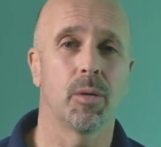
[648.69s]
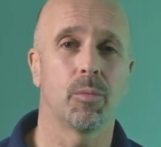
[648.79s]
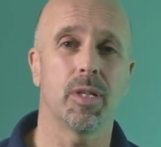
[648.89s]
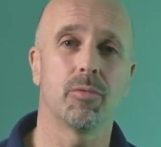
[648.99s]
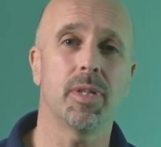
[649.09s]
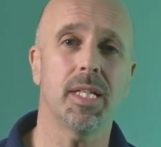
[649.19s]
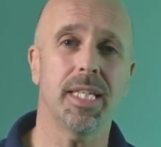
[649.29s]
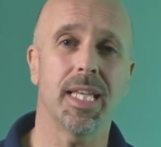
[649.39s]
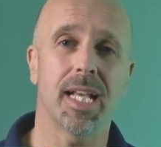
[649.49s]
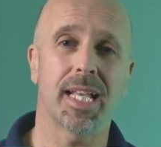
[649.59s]
We
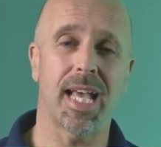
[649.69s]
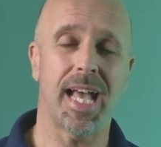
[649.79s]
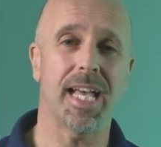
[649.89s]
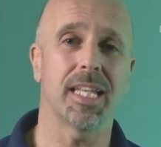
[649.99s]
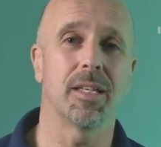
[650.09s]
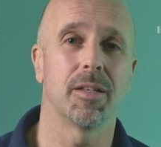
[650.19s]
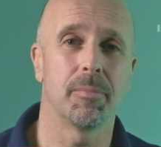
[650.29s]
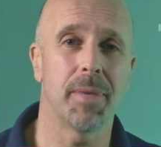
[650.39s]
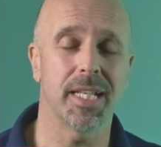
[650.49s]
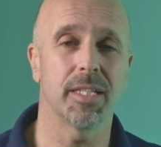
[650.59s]
really can
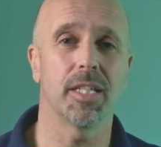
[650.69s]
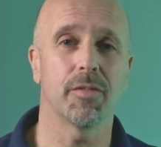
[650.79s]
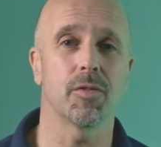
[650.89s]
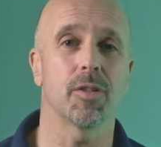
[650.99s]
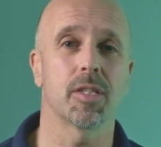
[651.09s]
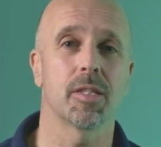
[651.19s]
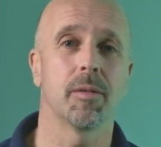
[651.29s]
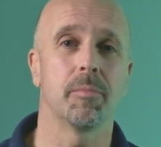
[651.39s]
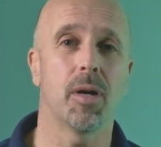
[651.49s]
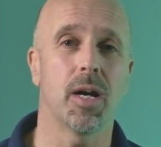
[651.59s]
make a difference
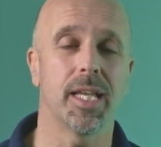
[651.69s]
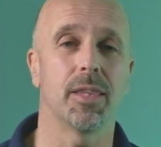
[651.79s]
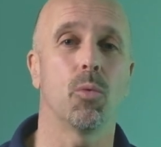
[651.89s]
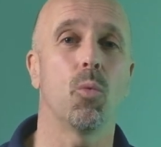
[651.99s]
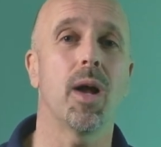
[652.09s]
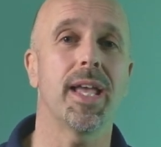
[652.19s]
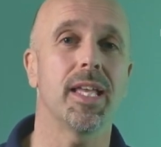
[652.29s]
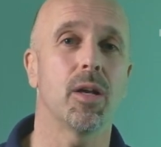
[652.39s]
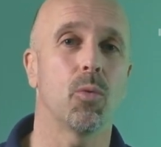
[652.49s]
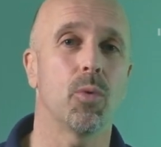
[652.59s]
by the
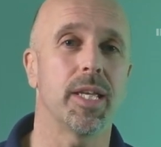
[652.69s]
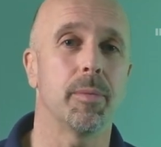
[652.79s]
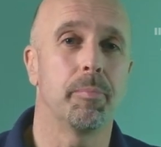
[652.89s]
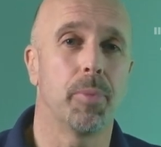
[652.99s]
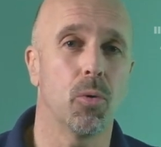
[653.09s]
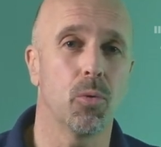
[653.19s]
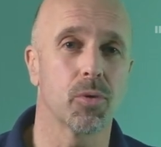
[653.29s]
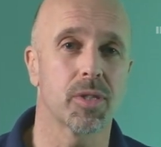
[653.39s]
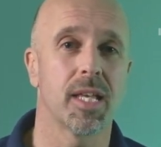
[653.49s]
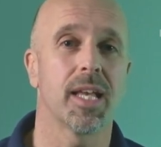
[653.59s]
way we
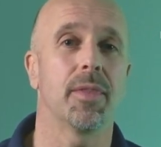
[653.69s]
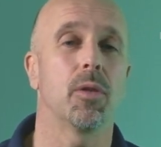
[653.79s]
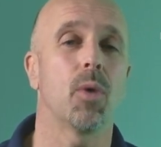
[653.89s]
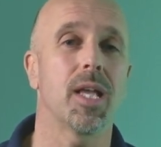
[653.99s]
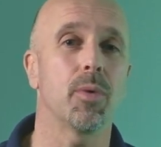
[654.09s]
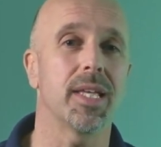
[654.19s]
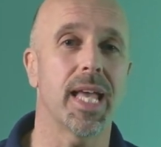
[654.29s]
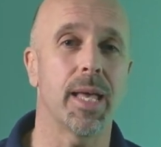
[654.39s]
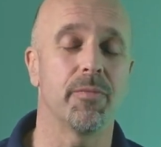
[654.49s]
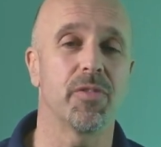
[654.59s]
pause and the way we
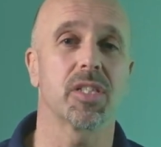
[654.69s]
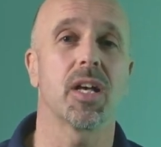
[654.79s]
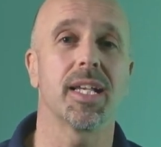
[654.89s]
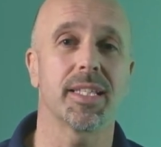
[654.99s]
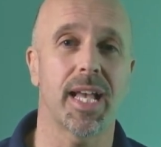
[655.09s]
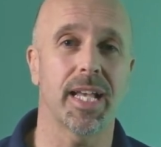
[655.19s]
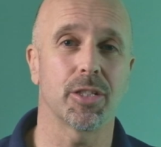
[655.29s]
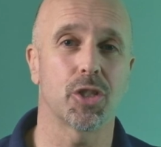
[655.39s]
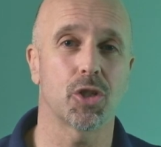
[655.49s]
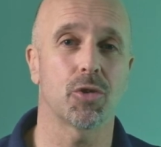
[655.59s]
emphasize and
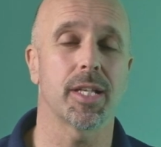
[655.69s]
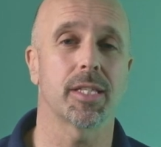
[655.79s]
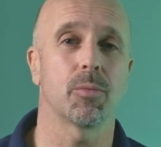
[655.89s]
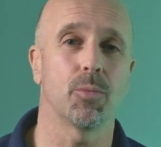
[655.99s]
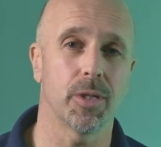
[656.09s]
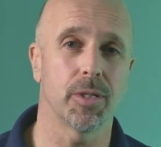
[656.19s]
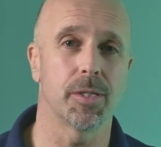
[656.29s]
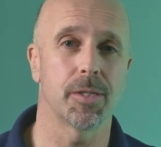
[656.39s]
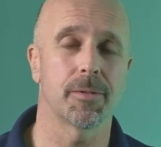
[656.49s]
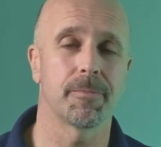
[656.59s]
stress
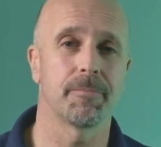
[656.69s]
words.